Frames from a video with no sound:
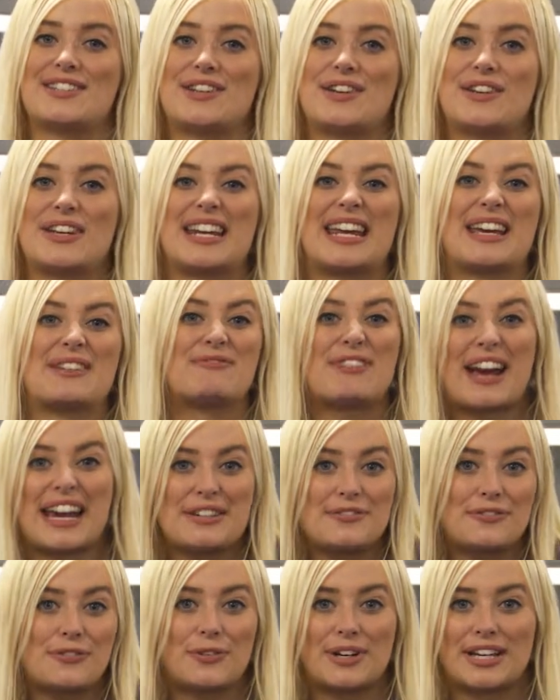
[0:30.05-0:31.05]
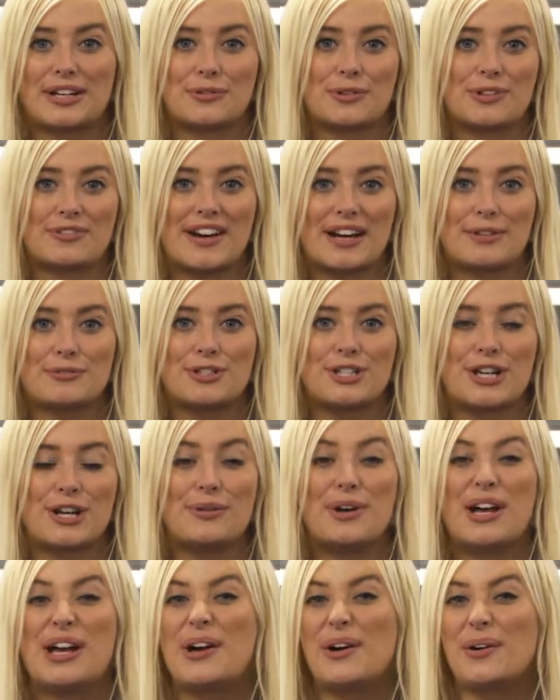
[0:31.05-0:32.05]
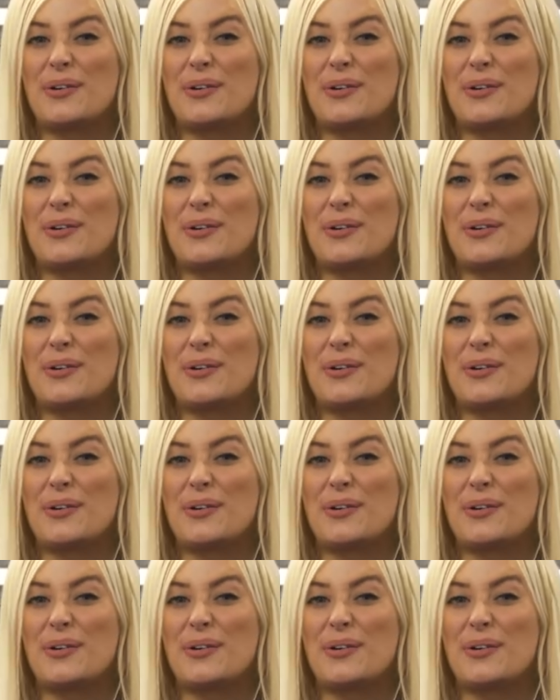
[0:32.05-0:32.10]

so you can hear rain falling all around you